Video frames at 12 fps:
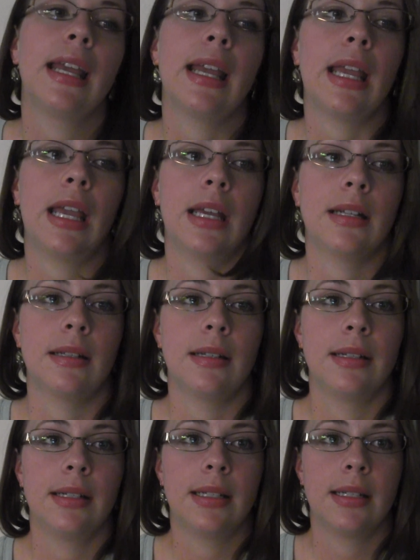And
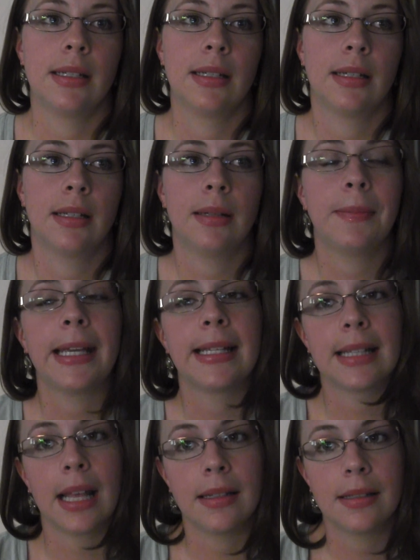makes
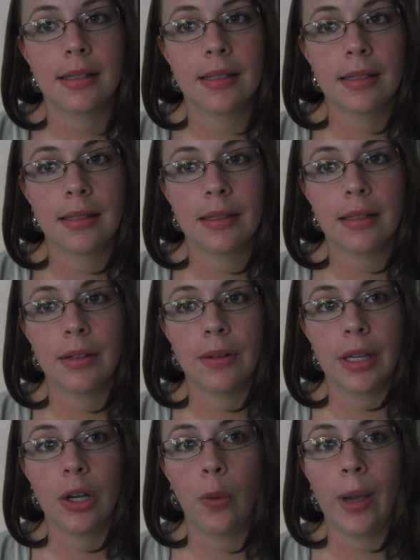sense. Near
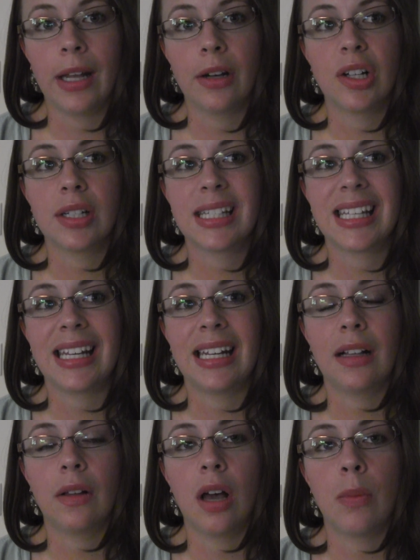the equator is
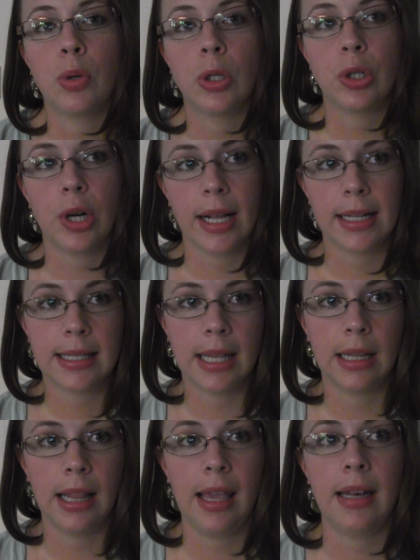getting a lot more direct
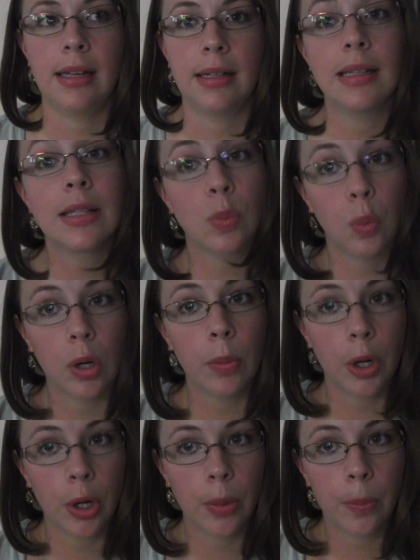sunlight and it's
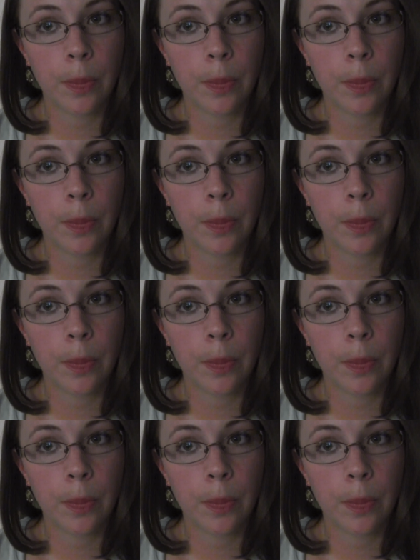warmer.